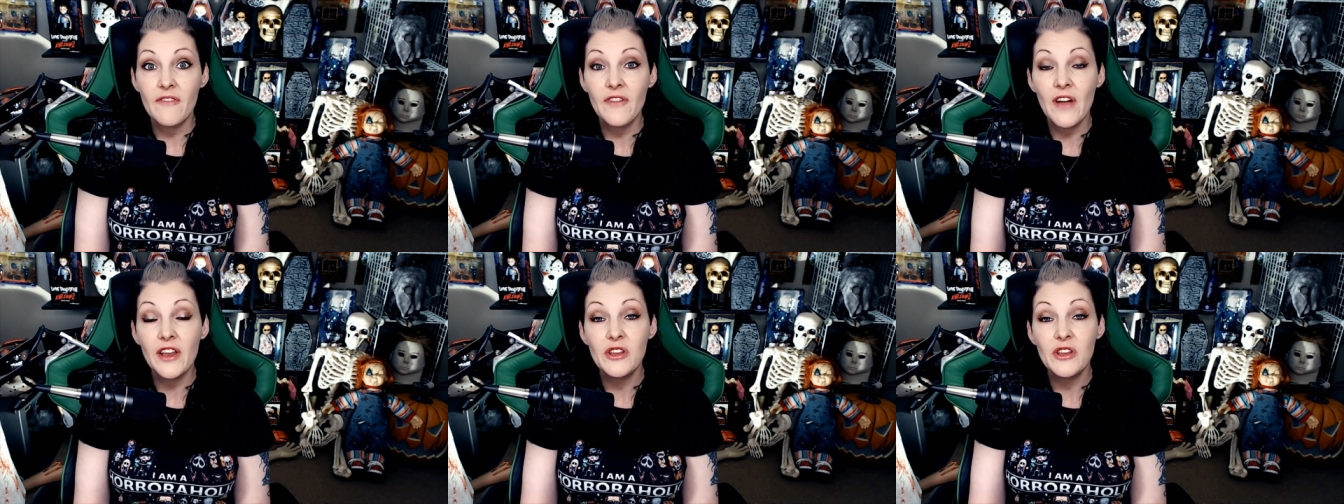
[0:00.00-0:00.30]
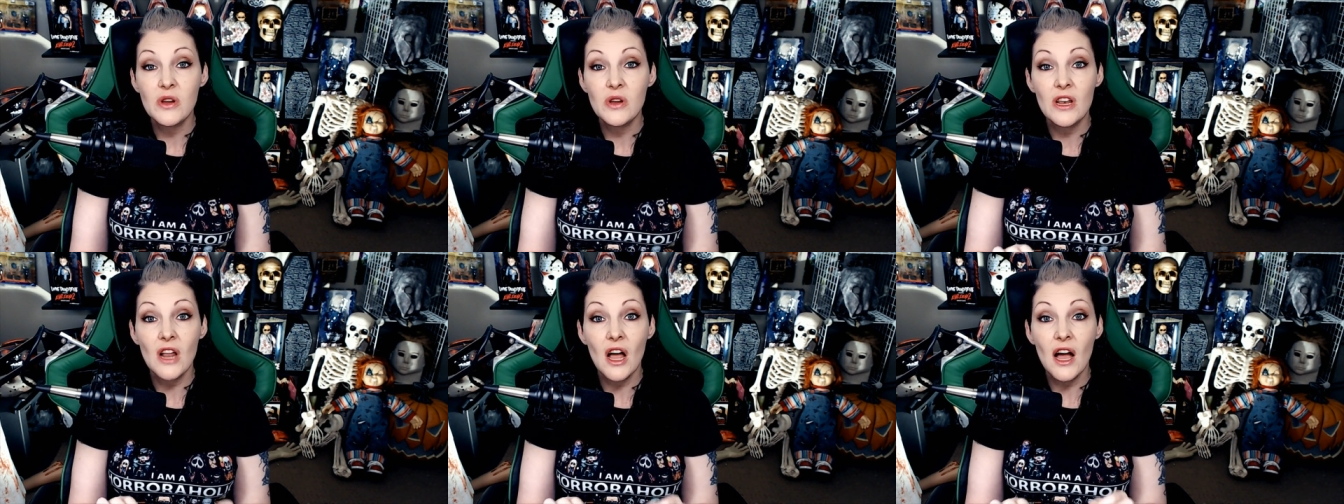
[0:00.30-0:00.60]
And you
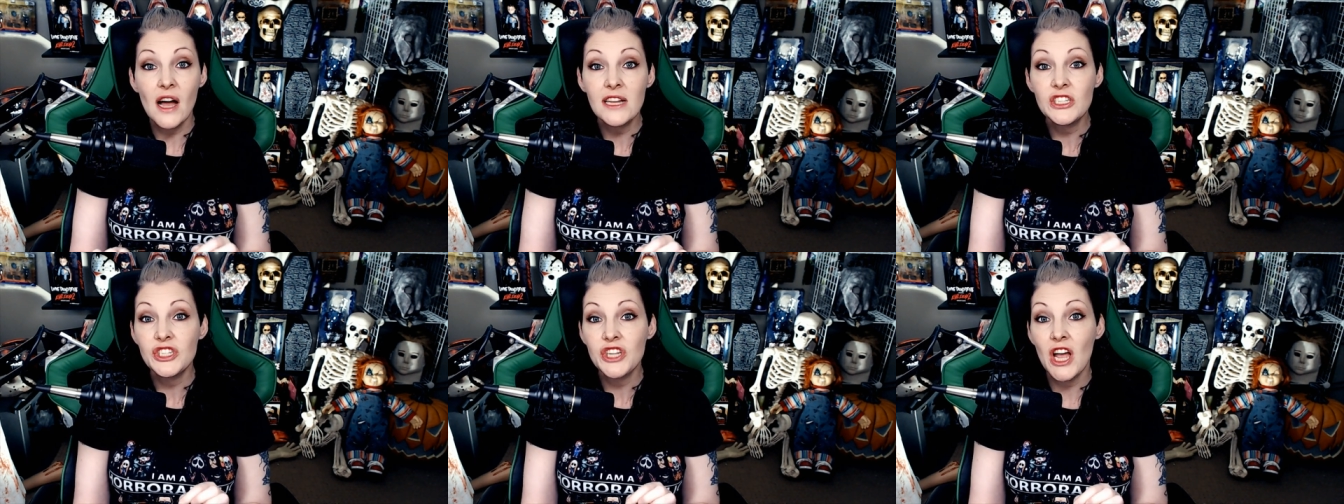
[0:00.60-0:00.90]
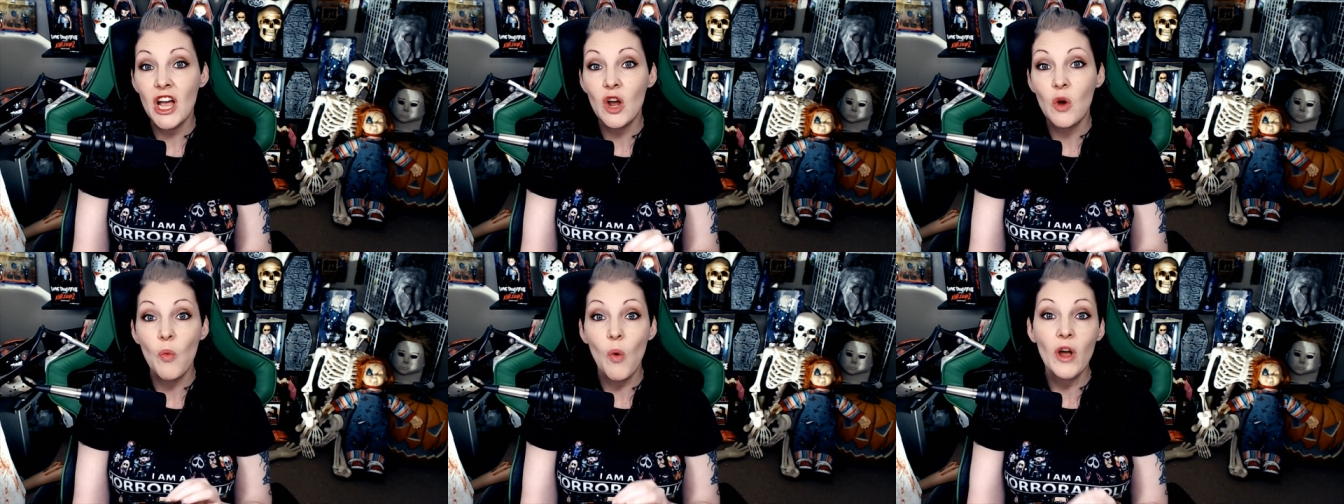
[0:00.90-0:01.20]
can uncheck
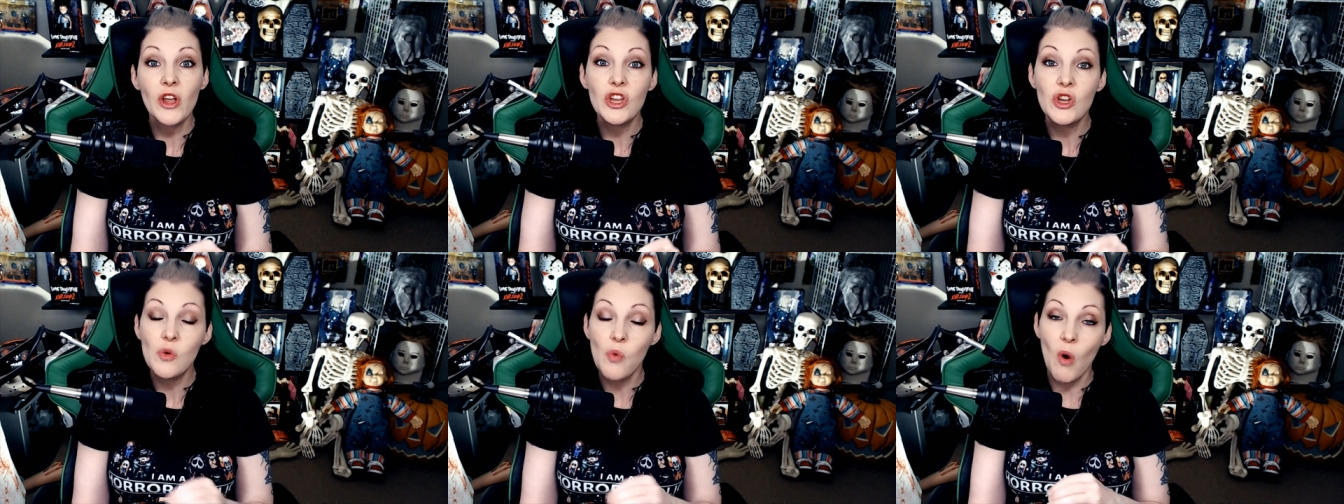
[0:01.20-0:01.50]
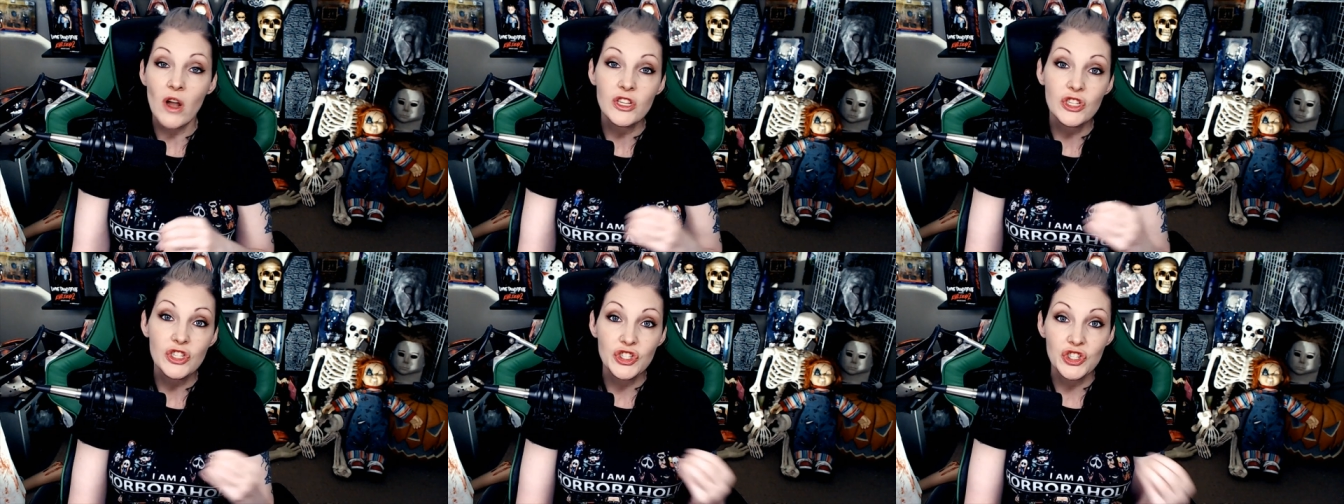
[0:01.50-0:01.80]
what you
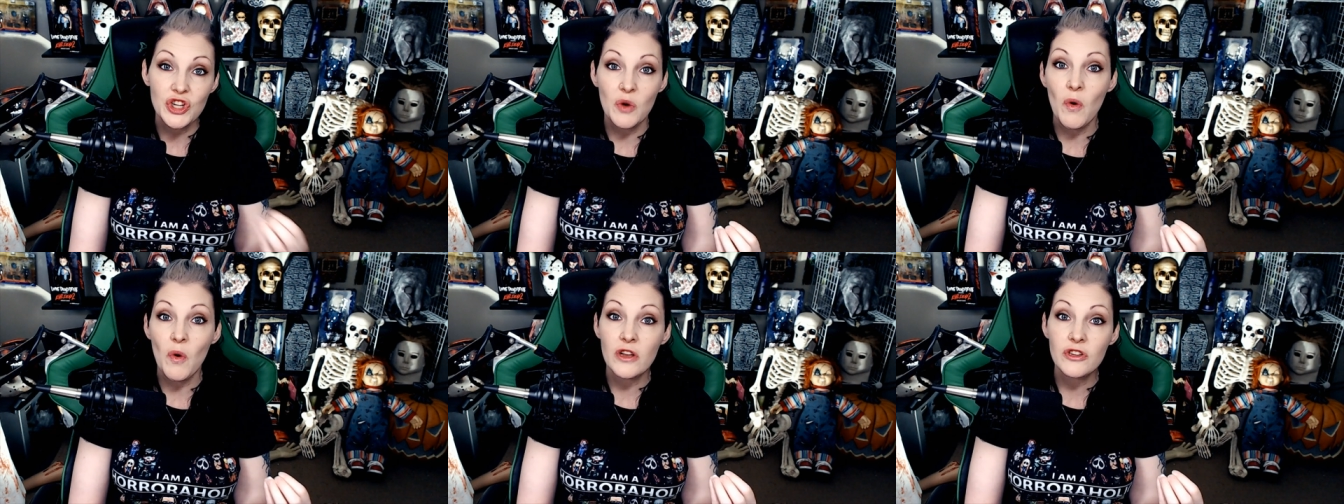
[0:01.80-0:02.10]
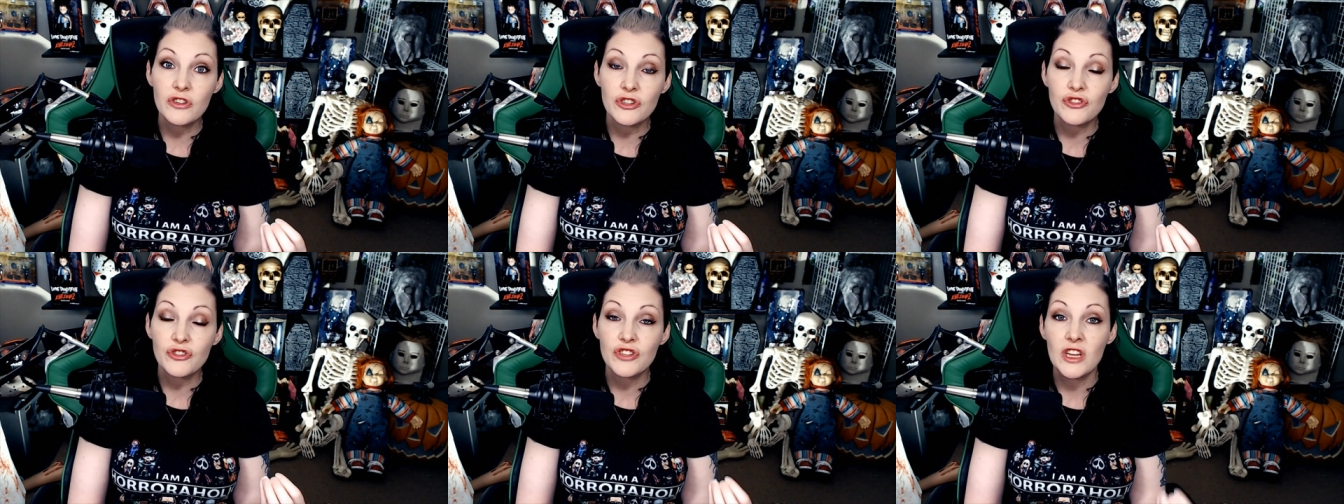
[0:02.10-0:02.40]
want to show on
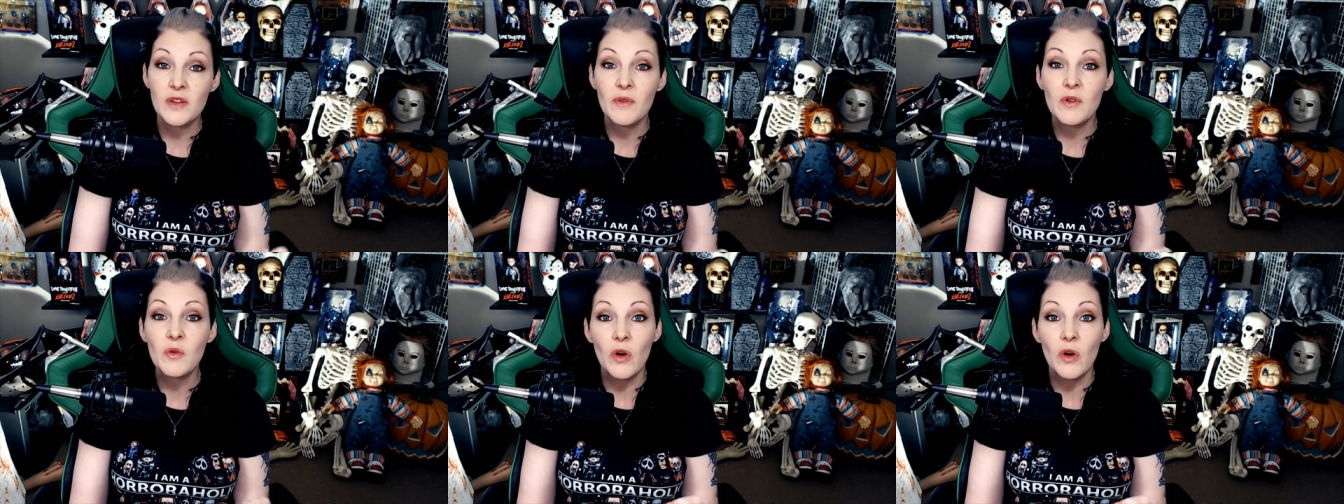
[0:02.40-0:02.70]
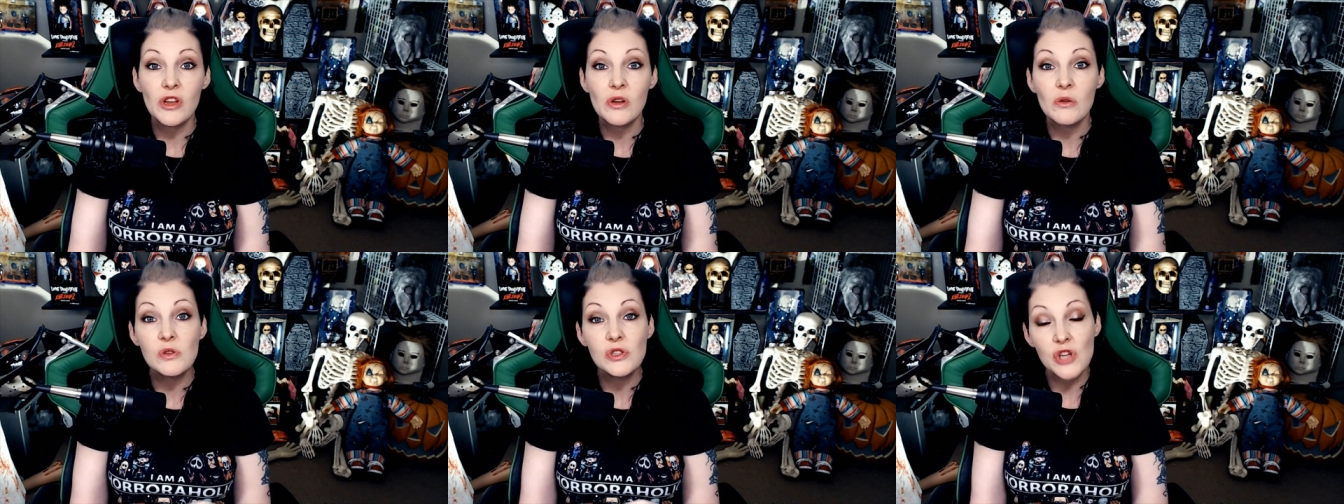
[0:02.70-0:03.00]
your stream and what
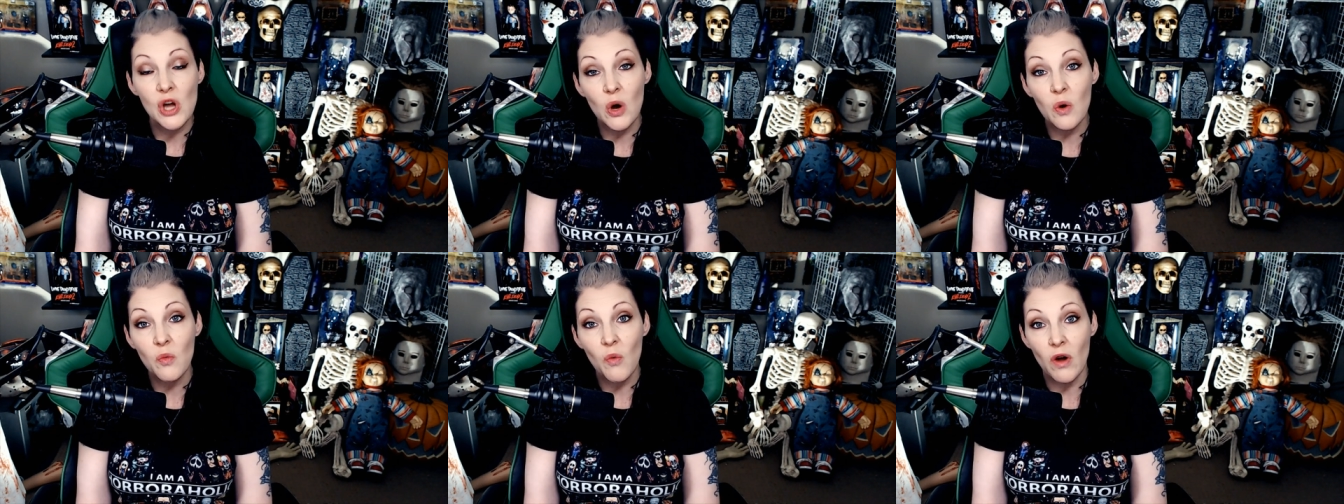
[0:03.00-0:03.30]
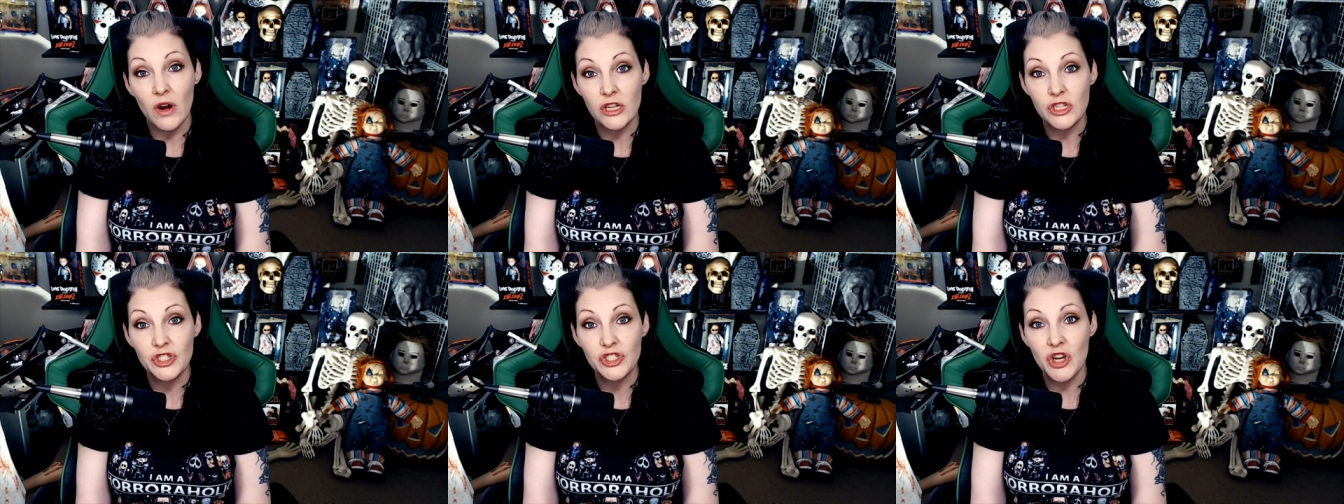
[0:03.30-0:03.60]
you don't
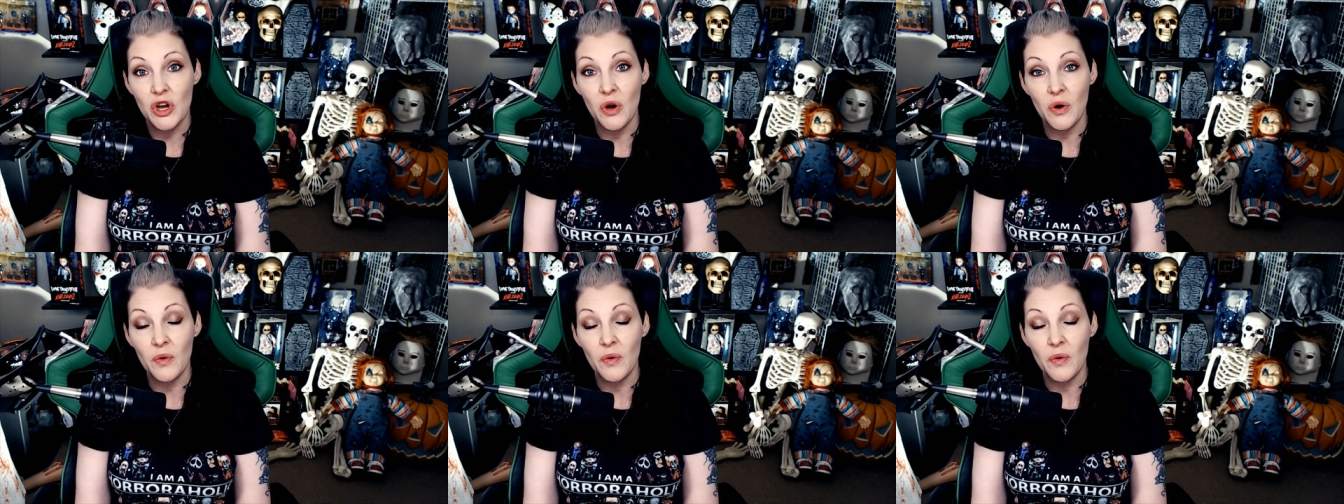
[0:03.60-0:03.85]
want to show.